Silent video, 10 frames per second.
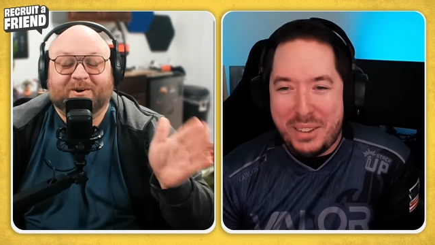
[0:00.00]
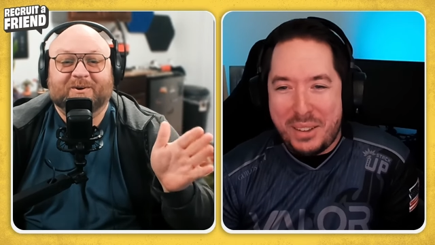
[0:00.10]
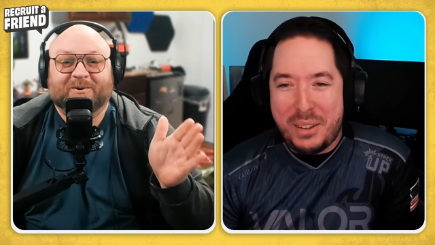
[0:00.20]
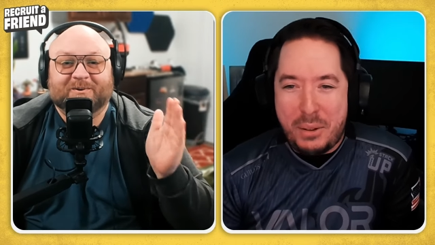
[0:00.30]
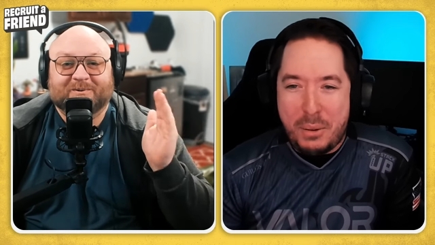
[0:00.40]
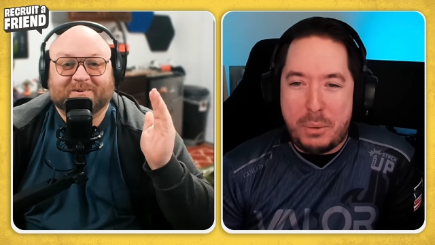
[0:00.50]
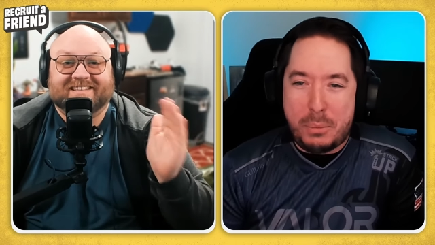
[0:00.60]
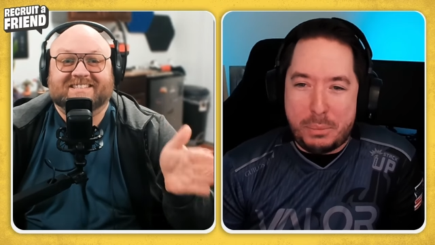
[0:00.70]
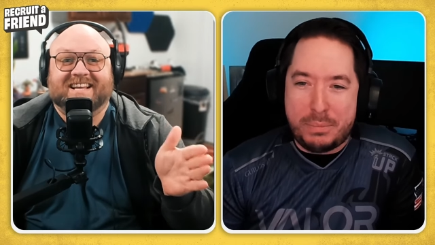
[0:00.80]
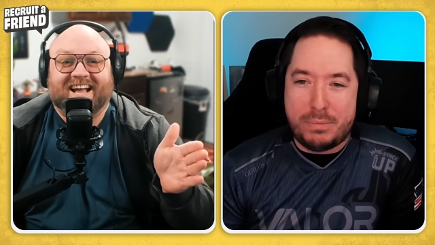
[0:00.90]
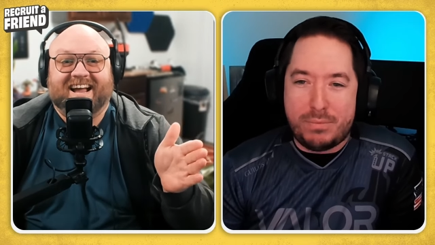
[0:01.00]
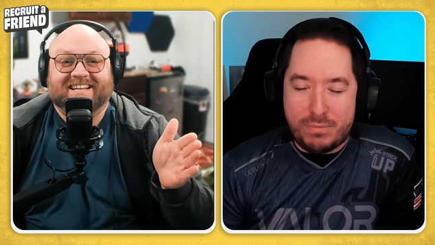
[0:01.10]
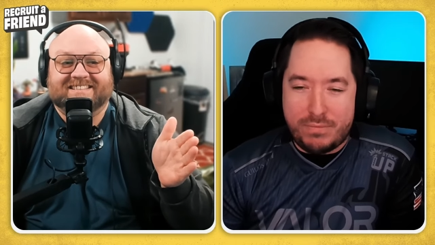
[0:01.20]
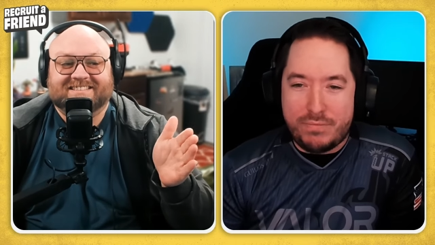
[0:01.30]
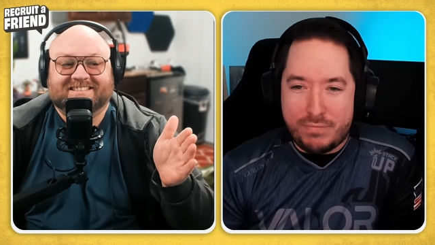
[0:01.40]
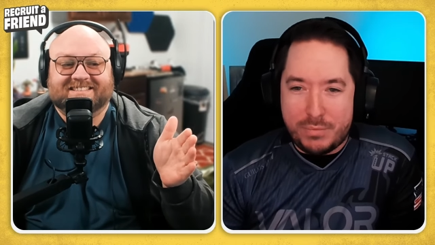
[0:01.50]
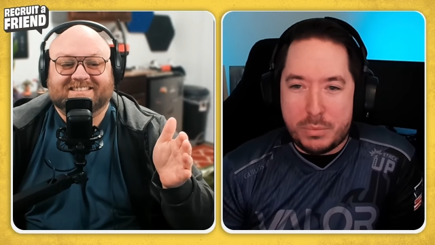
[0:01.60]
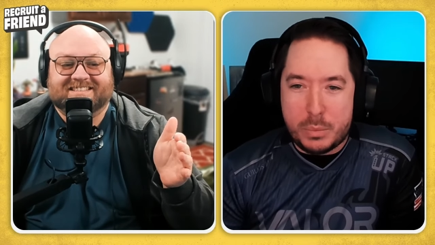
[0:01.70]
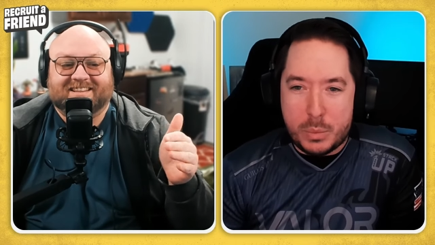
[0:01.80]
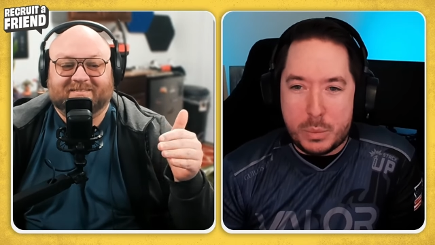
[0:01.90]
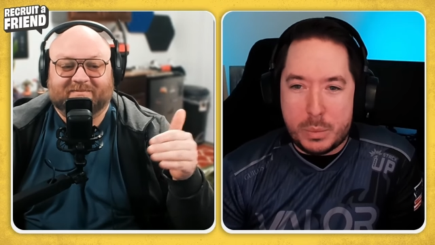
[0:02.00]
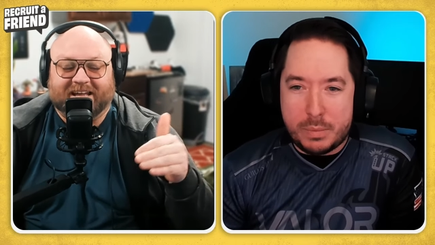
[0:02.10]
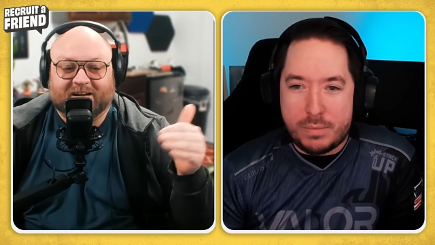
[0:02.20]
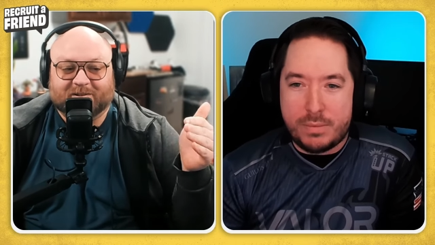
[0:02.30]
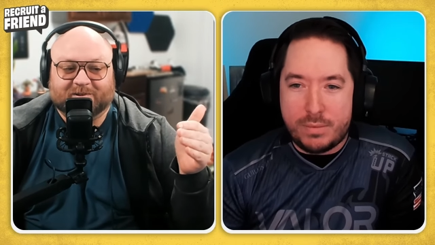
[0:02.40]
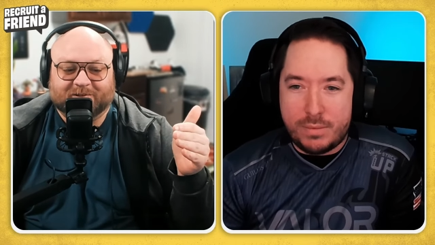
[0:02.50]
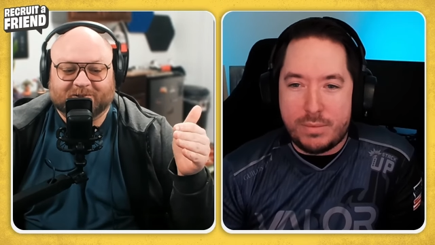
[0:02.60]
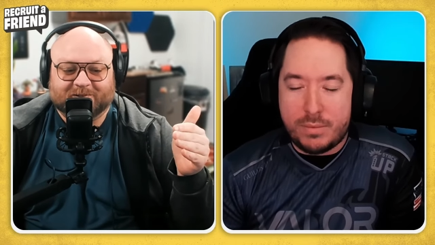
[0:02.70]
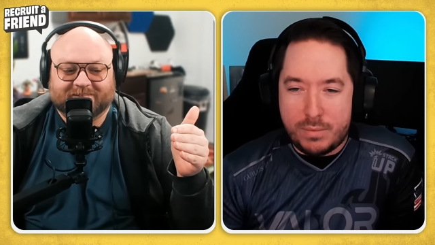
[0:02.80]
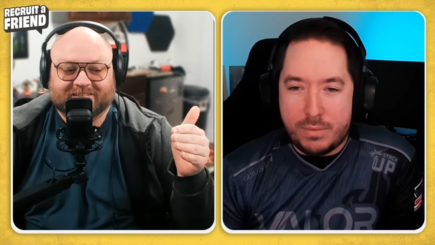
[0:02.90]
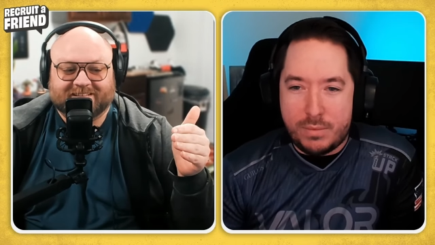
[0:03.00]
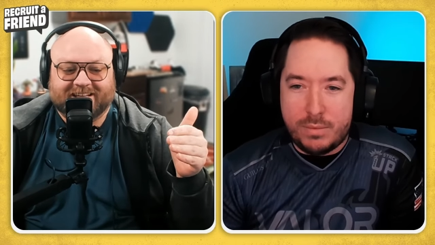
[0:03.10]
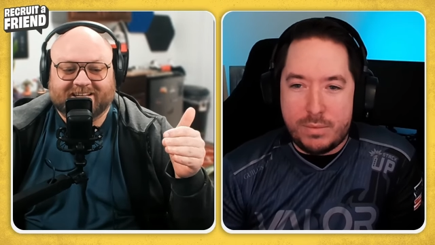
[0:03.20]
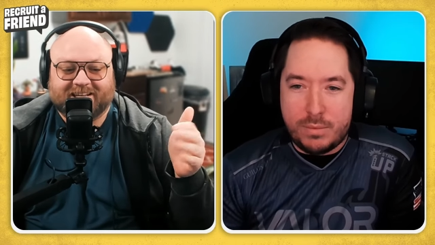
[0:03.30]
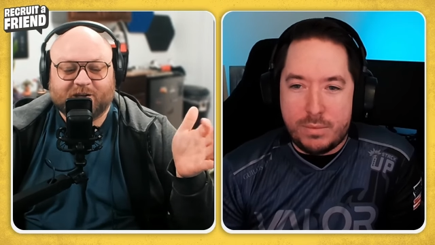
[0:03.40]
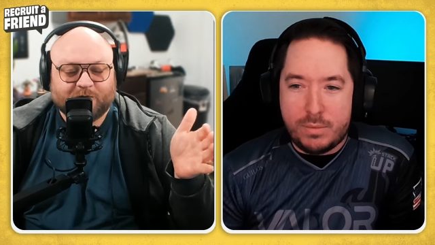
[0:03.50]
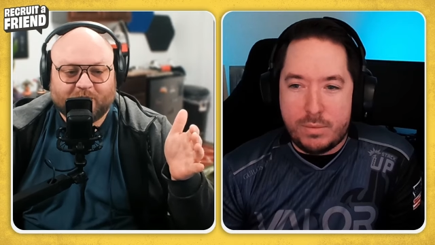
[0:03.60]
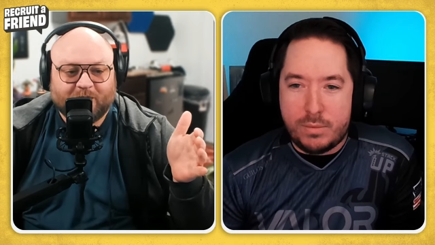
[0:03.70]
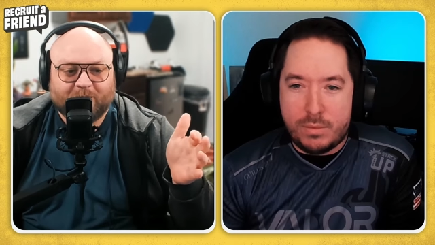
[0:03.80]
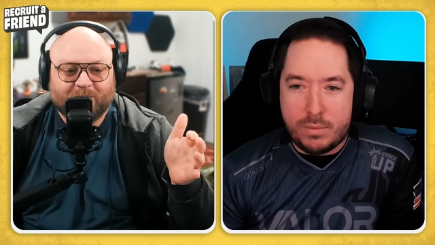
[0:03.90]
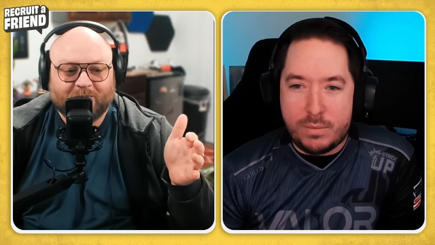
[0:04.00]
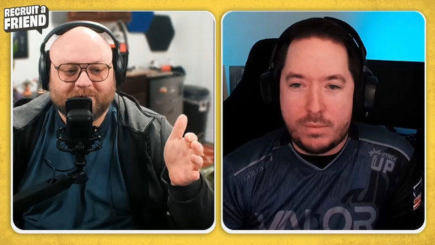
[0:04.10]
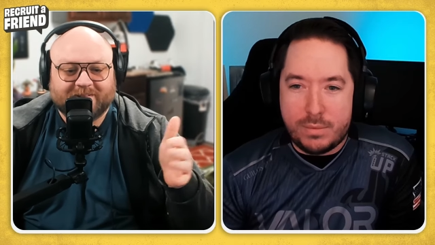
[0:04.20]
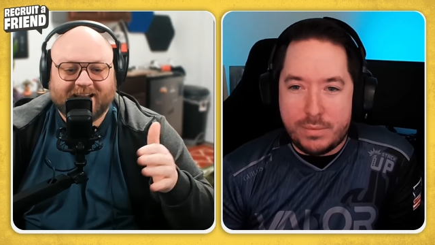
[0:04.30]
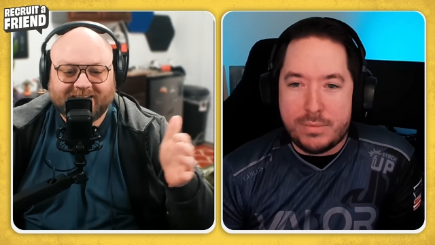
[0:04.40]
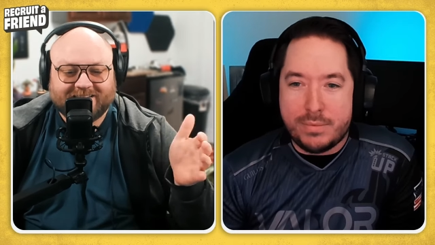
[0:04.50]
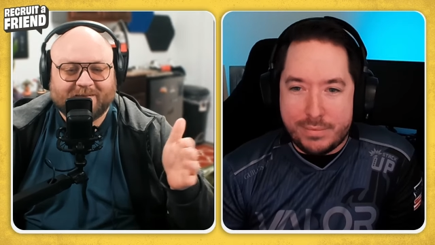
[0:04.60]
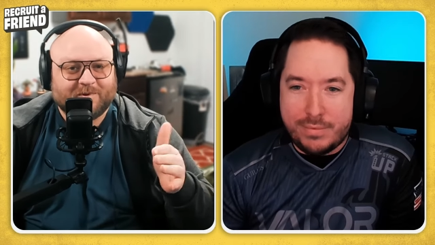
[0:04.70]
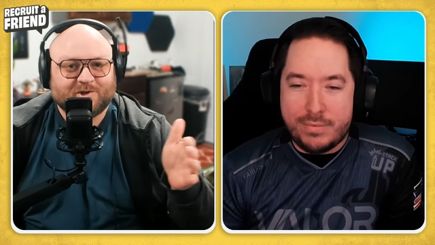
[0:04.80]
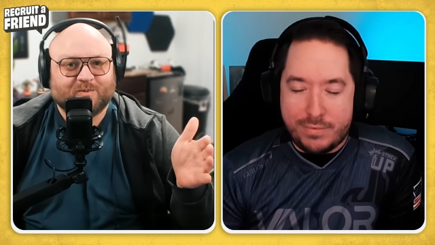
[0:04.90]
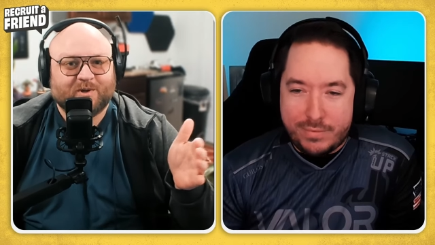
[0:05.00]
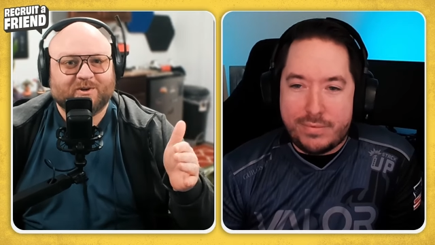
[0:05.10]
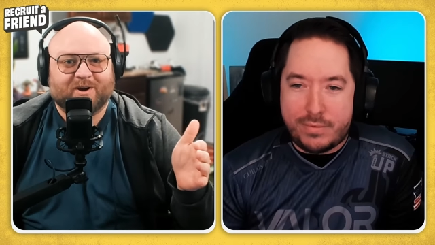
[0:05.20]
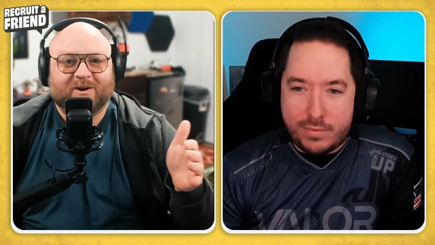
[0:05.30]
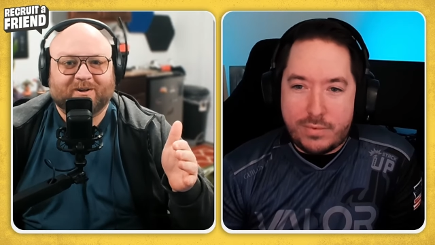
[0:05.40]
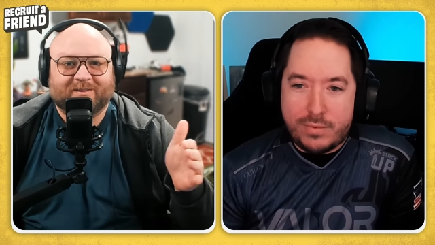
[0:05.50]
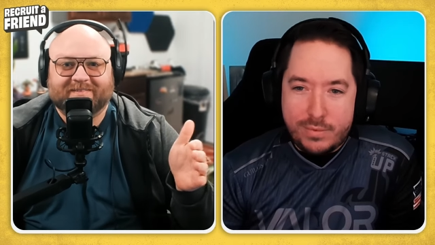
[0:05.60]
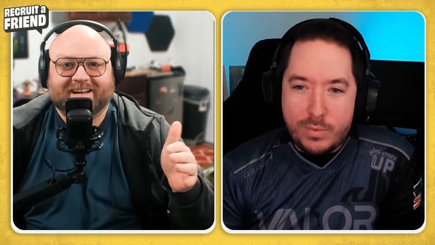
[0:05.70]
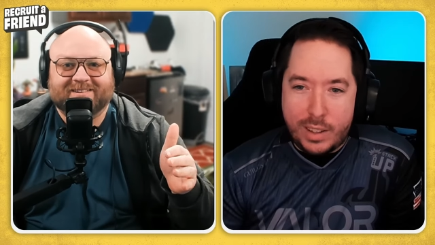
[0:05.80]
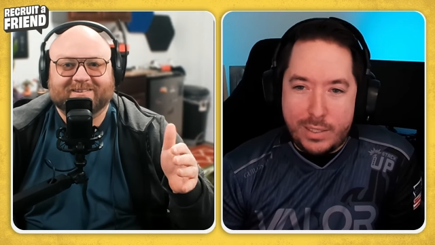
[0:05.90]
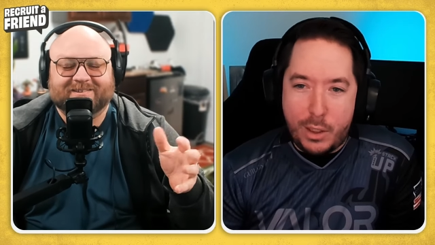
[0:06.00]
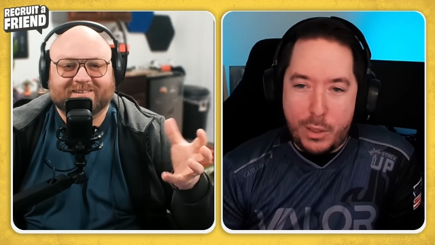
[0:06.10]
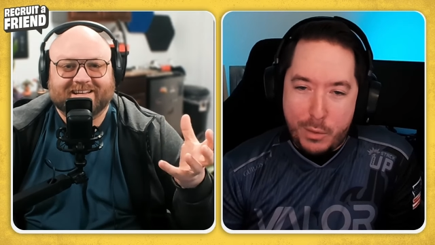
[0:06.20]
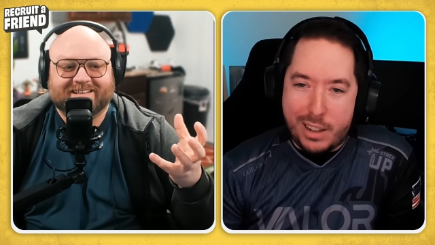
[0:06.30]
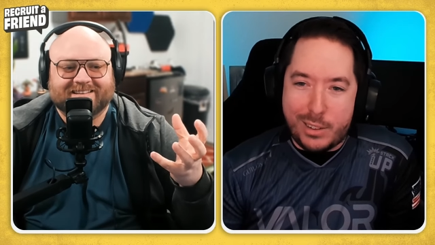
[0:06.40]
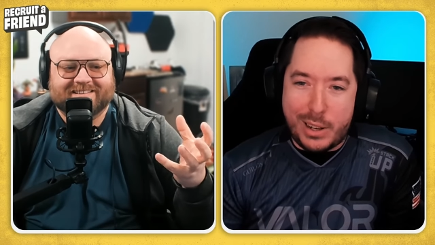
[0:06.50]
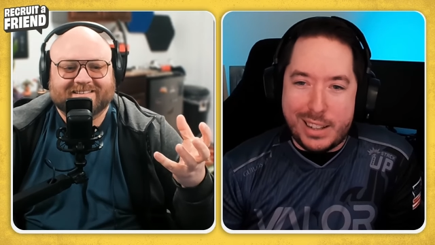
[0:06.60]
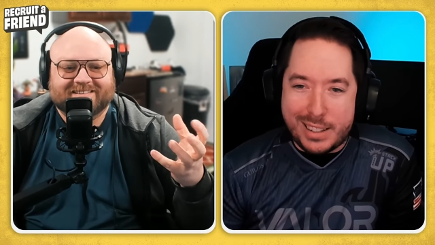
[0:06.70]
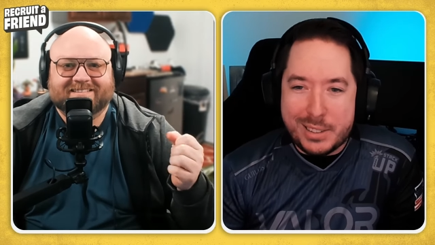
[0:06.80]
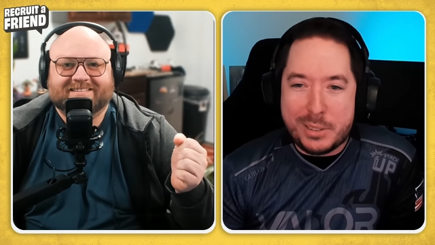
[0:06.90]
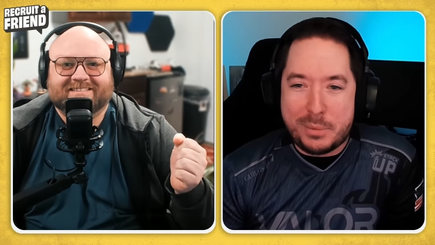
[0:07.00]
Speaker 1: who designs the Valor like hero knight? I'm not sure what you call the Valor. The, the Valor like, guy.